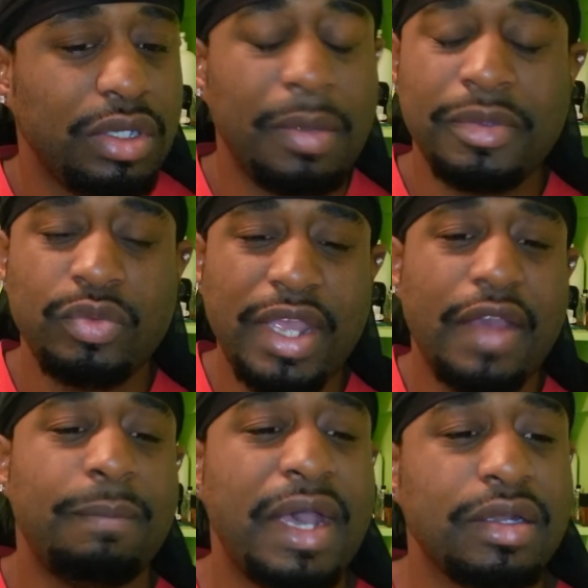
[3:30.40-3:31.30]
I mean we
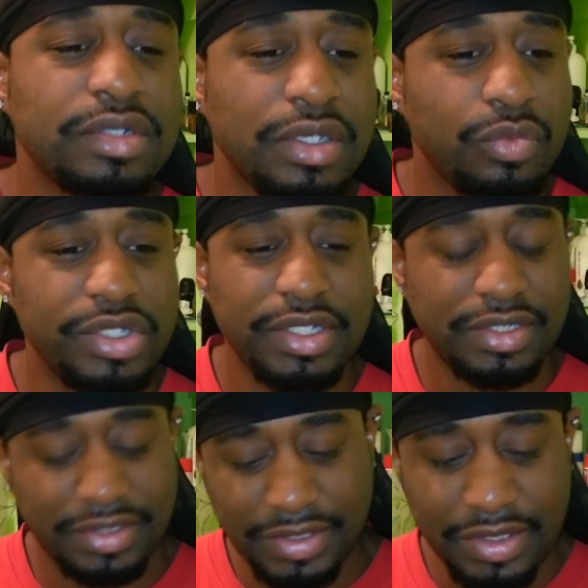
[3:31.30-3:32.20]
have battles and we
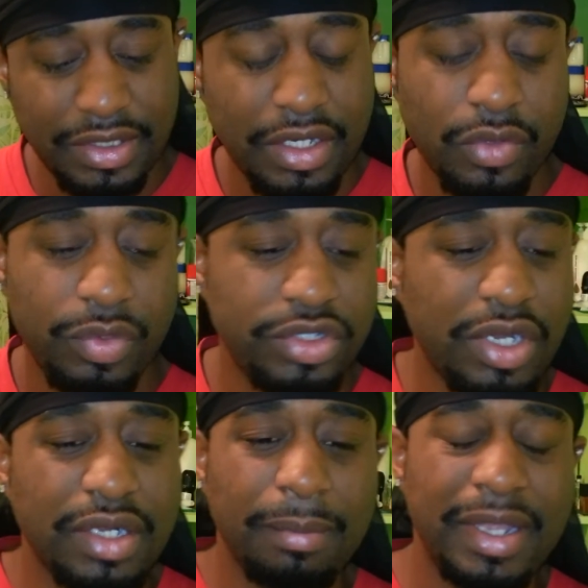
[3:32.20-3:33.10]
just sit there and we
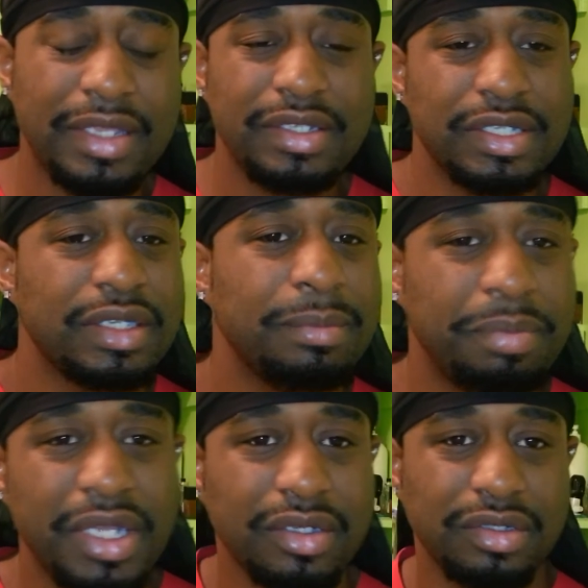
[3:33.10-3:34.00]
trying to make each other
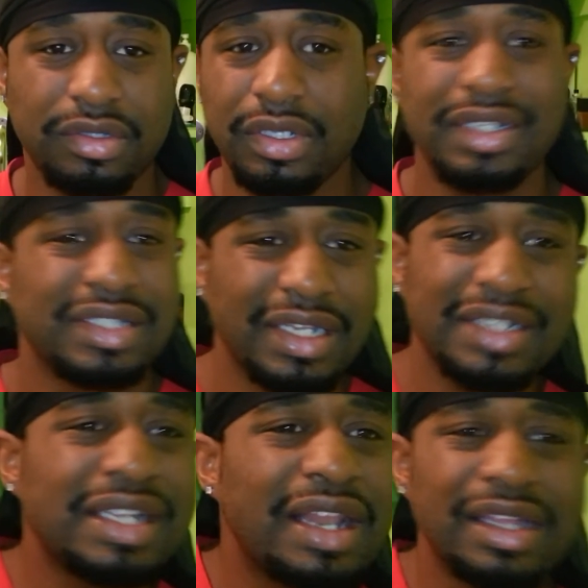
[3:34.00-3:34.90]
better. That's
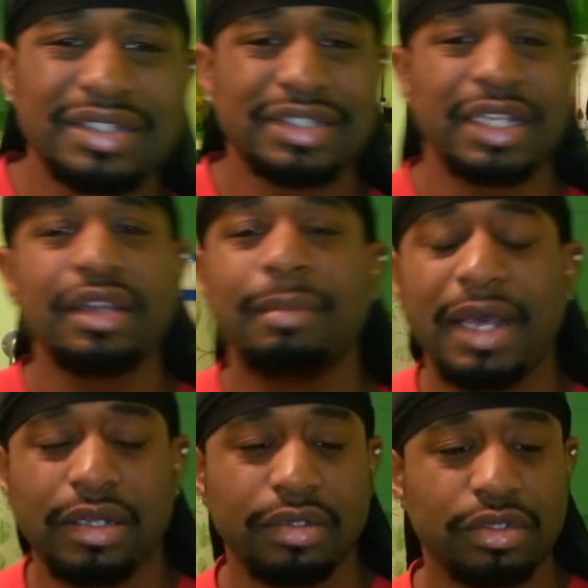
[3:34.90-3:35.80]
that's all I can say
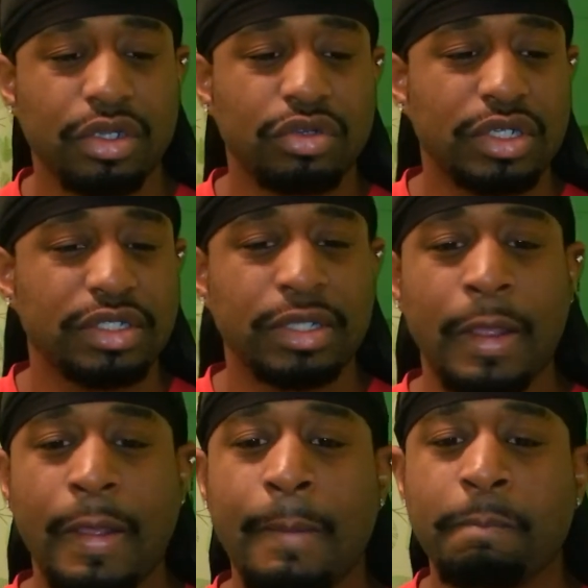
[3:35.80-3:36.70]
about it, you know,
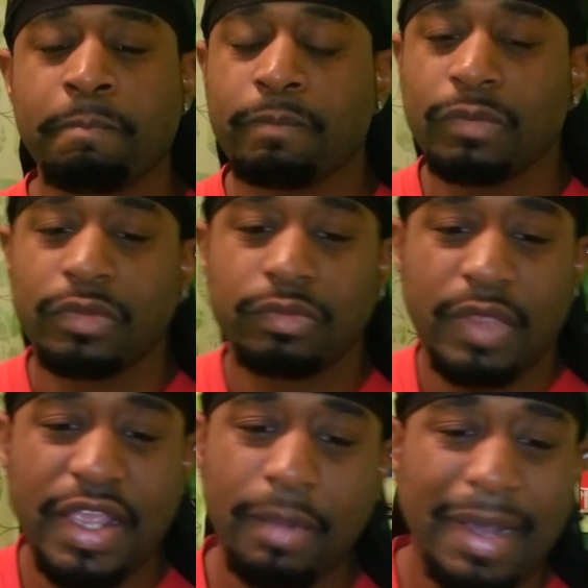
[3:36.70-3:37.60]
cause
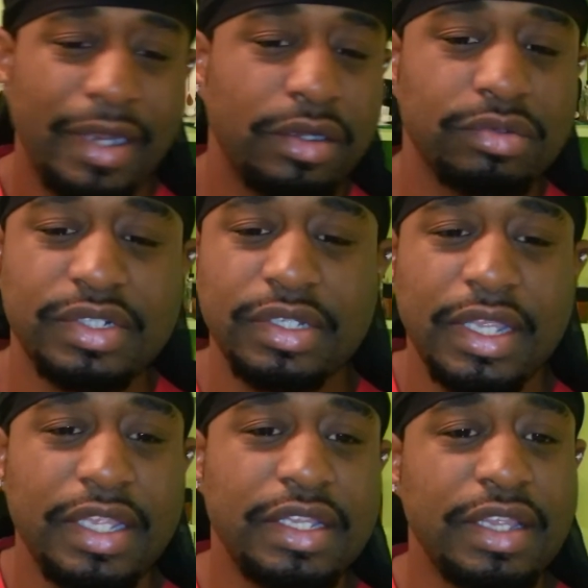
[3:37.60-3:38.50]
everybody don't took
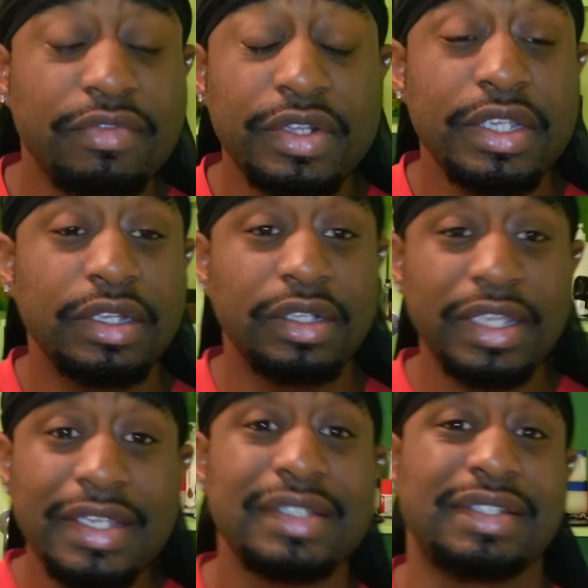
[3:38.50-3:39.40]
heat. Even the
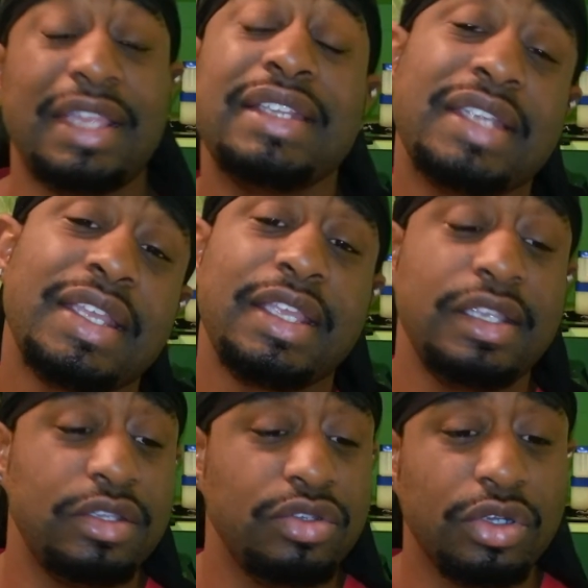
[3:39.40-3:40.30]
elites, they take
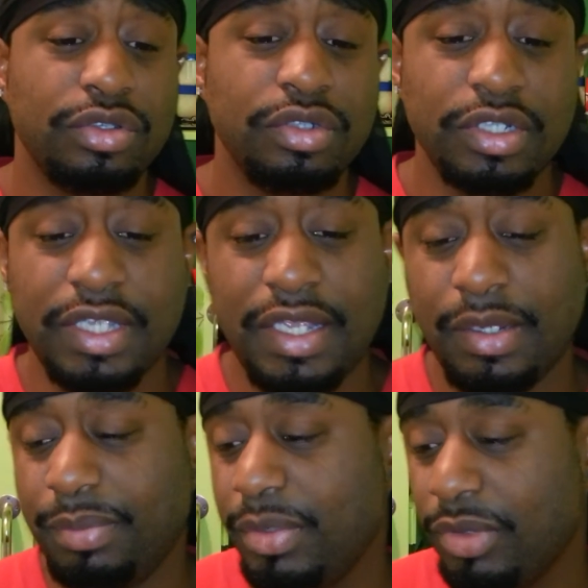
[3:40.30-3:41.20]
heat. You know, you look
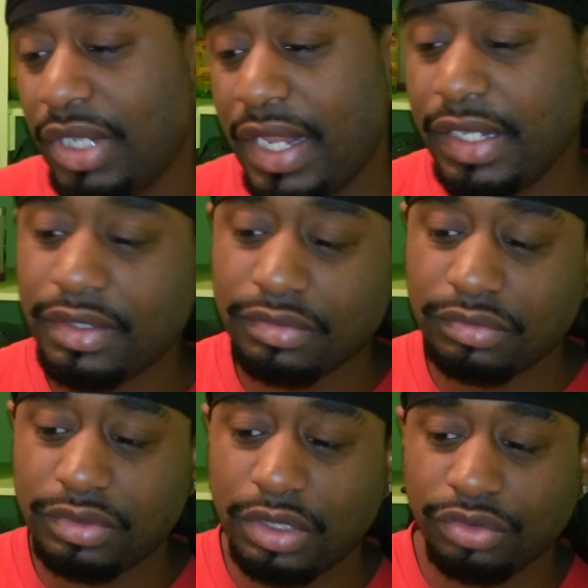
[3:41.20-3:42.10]
at people like,
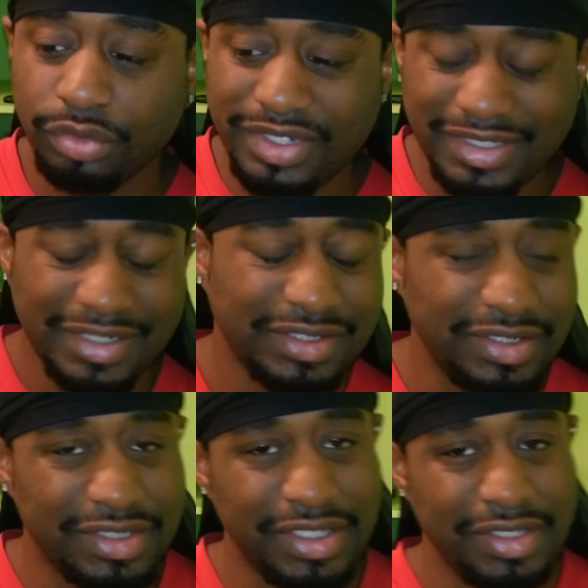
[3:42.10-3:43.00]
you know,
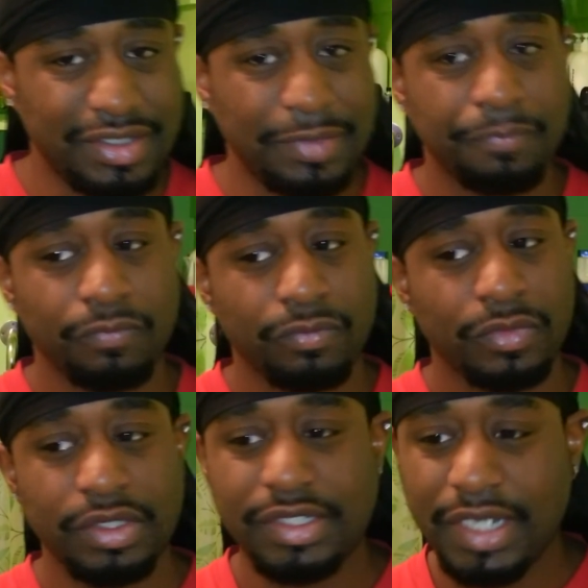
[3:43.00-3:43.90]
360 Jeezy.
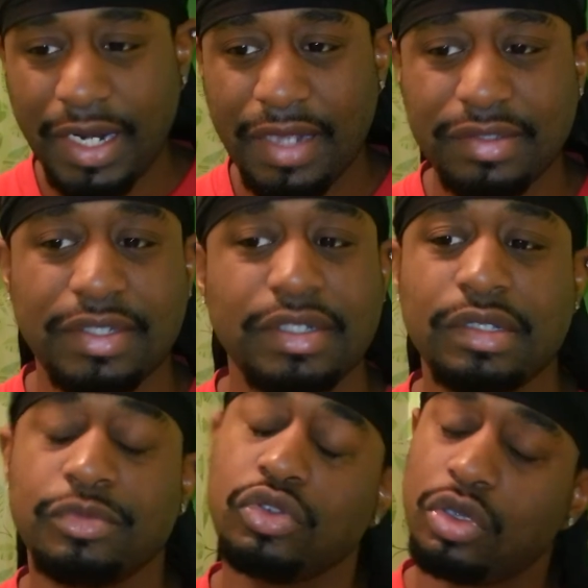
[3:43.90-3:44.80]
Shout outs to
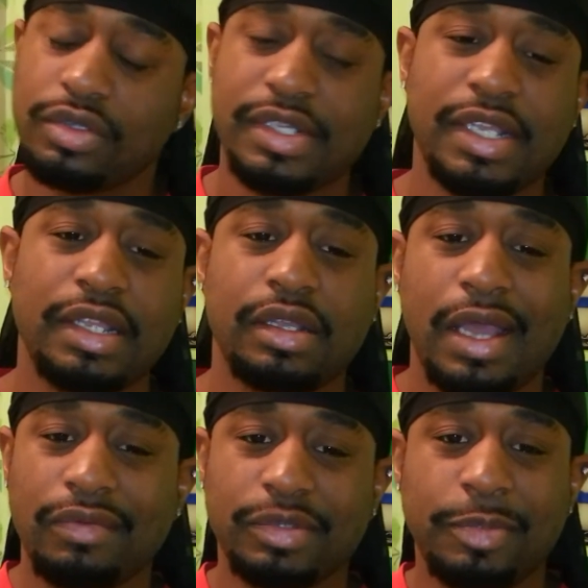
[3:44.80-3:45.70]
him, you know what I'm saying?
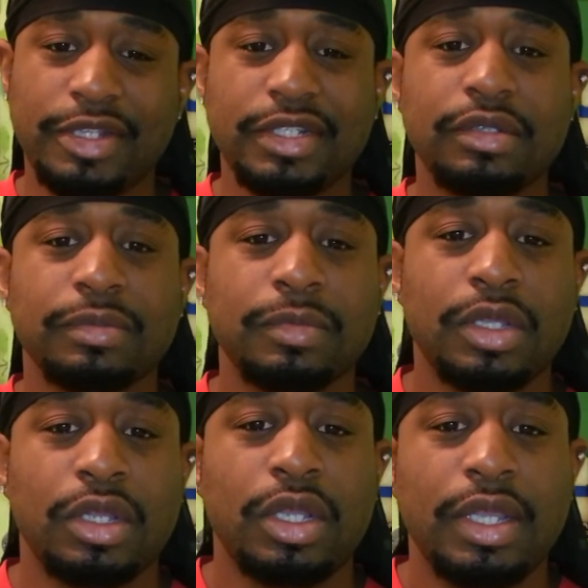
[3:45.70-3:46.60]
I respect him.
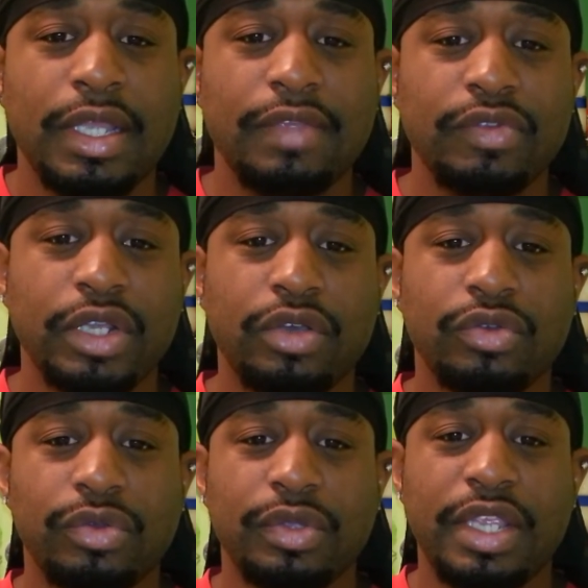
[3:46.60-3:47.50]
Even
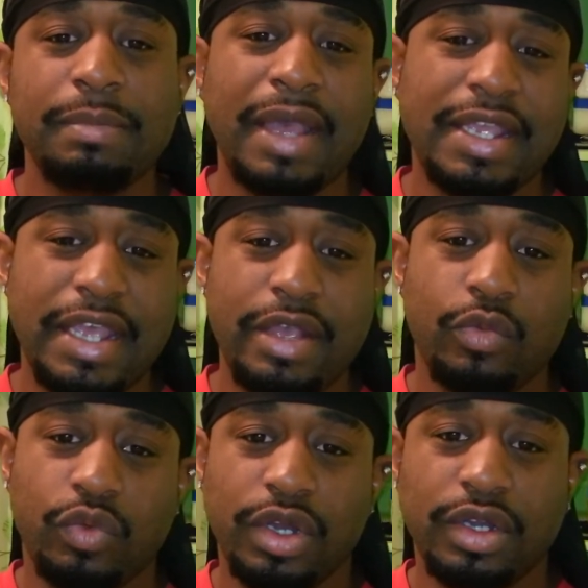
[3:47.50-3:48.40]
though he might
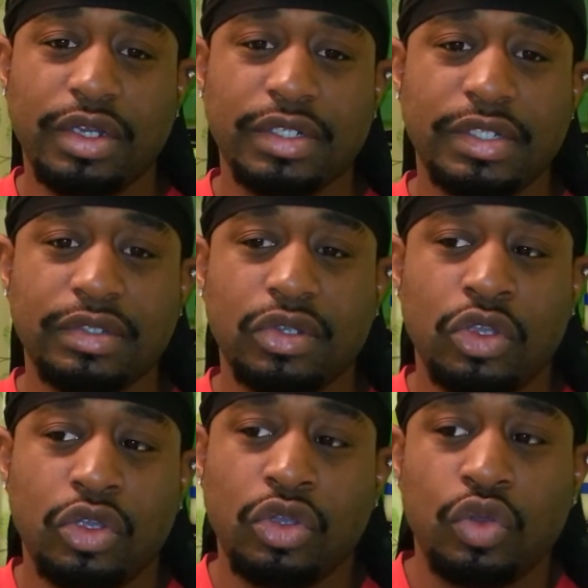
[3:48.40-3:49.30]
have words
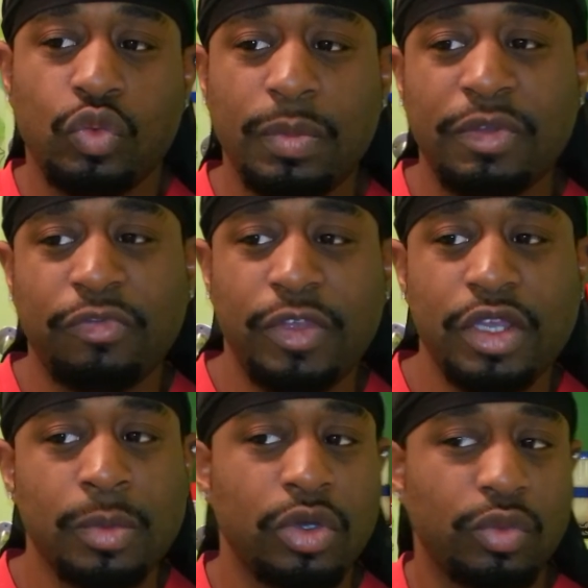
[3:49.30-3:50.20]
with my
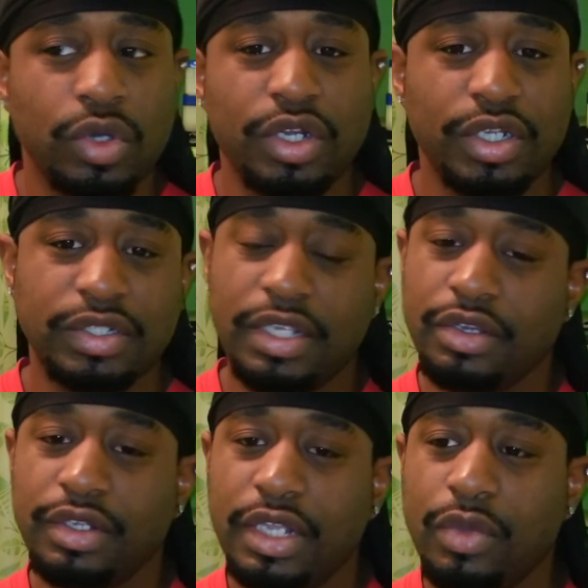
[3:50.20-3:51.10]
fam or words
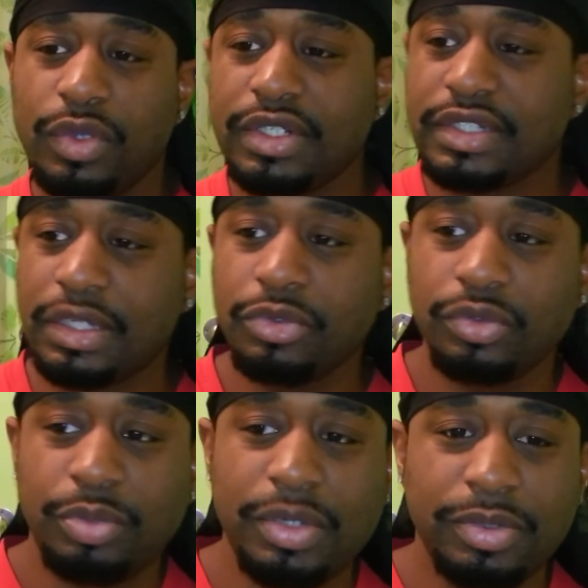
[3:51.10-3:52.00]
here and there with some
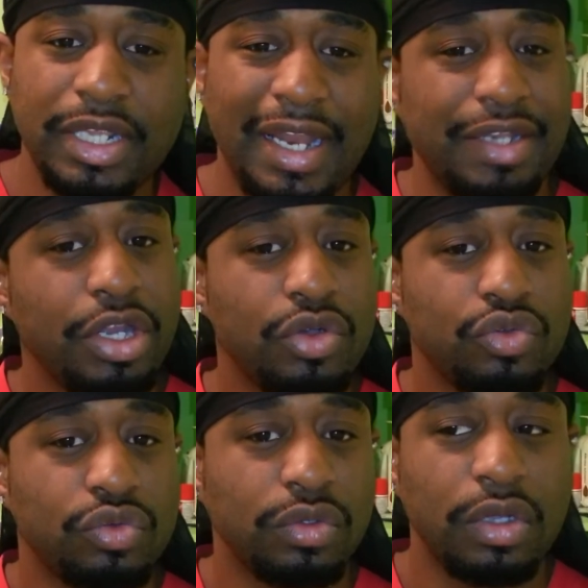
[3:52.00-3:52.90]
of the people that I
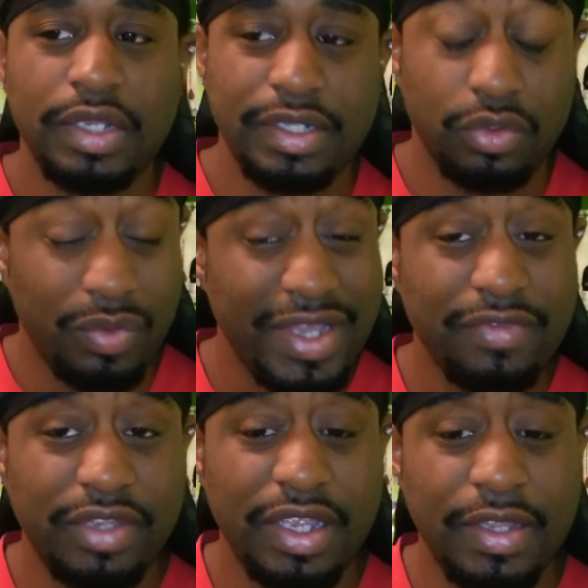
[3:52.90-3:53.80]
know in the
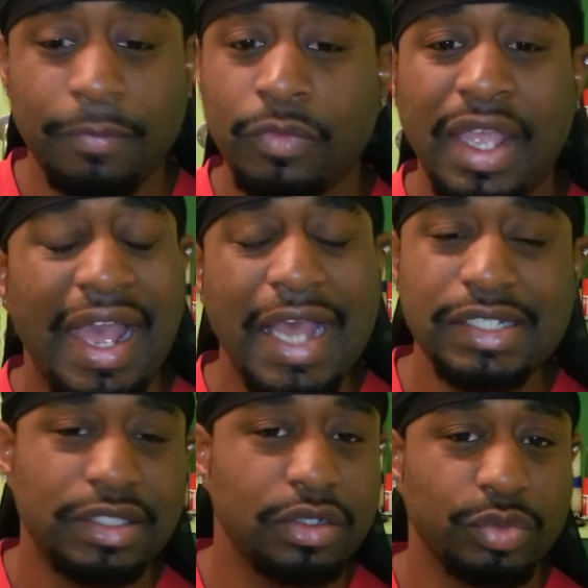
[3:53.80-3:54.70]
wave game, I
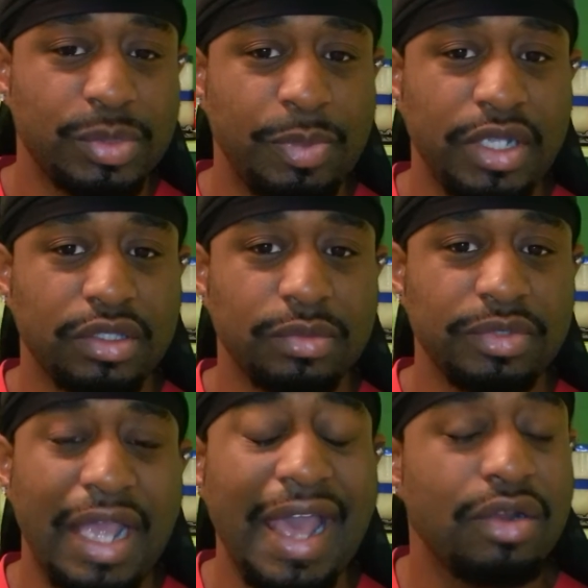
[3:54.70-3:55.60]
still respect
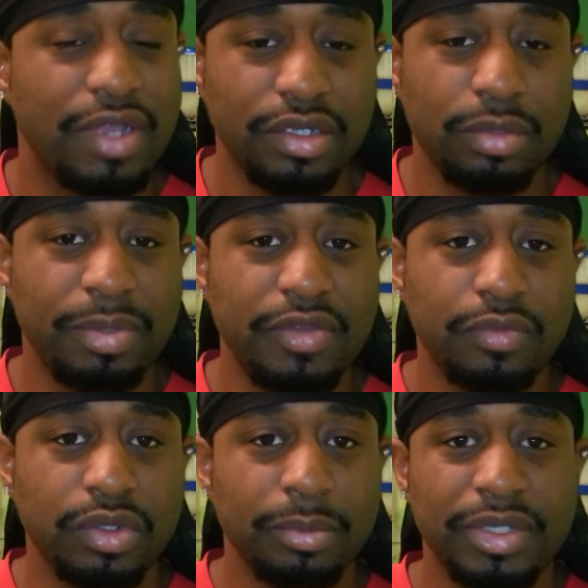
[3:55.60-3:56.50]
them. I don't have no
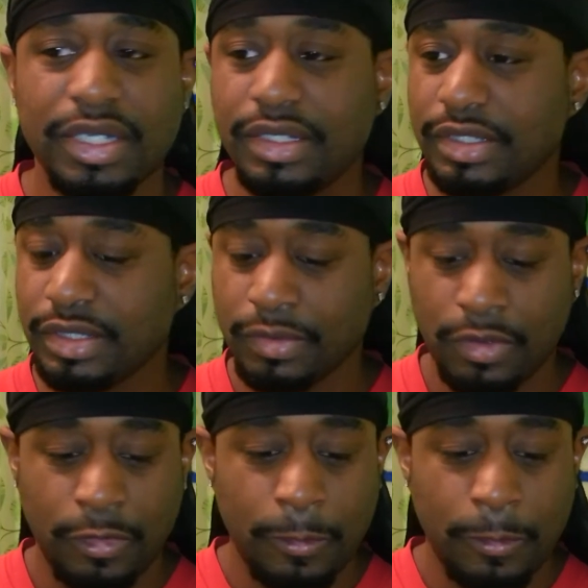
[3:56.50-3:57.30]
beef with him because